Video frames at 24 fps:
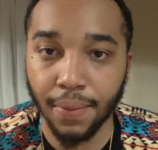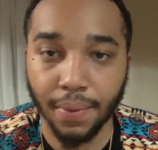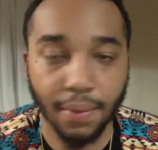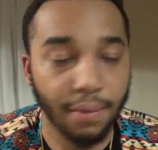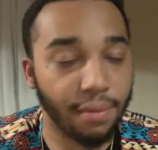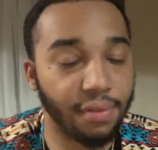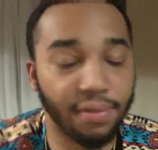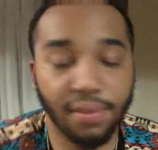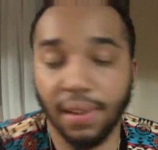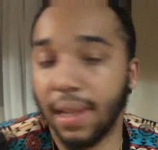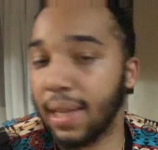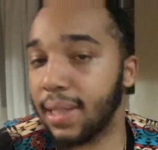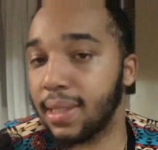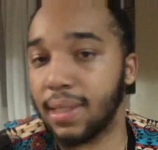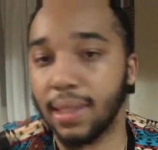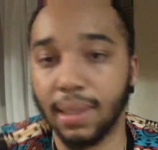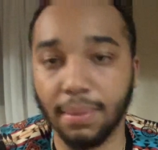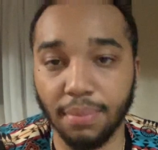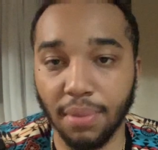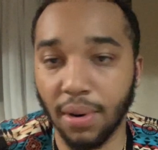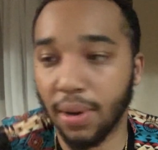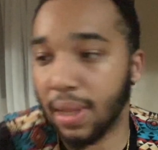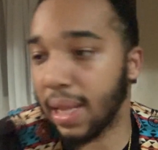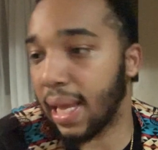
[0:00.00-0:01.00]

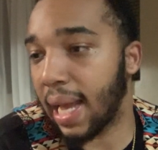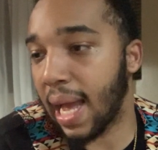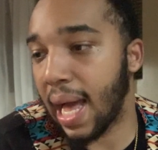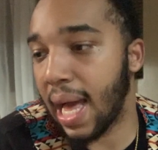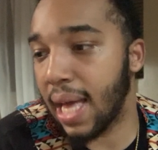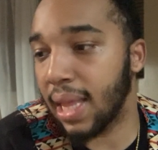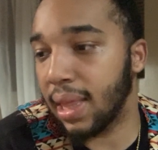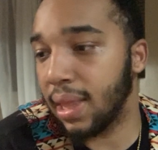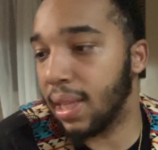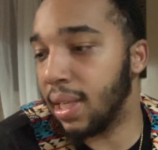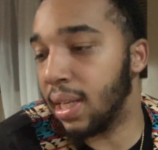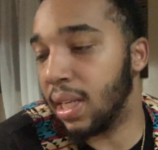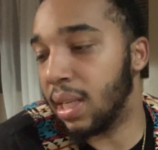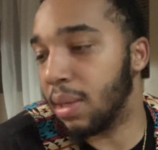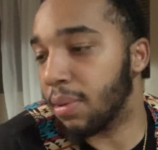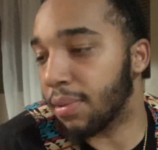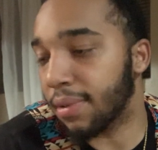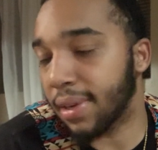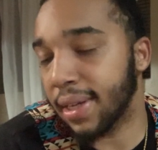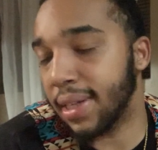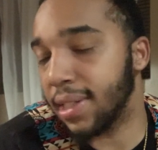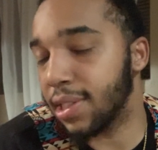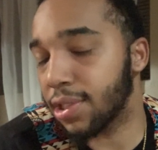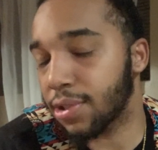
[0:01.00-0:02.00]
Flexing, bro. Like, I literally
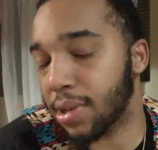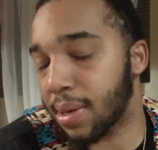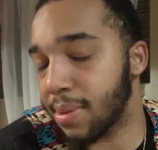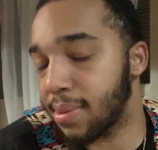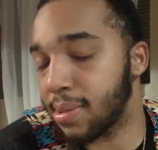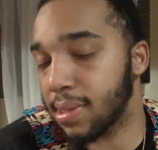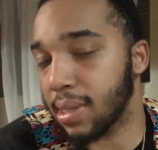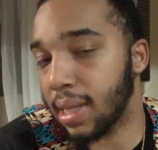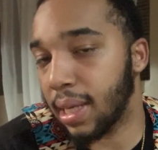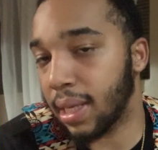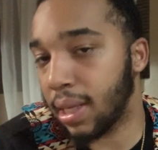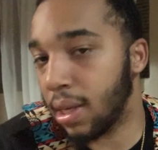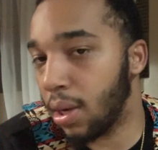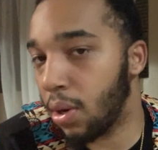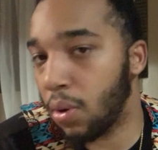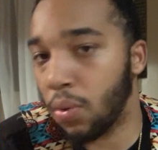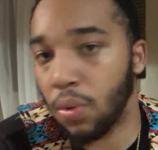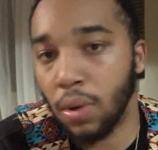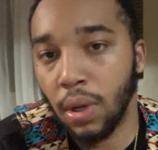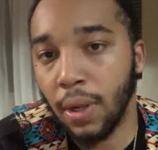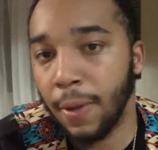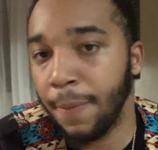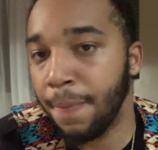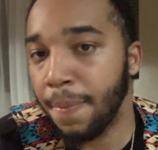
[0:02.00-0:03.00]
read in scriptures like, yo,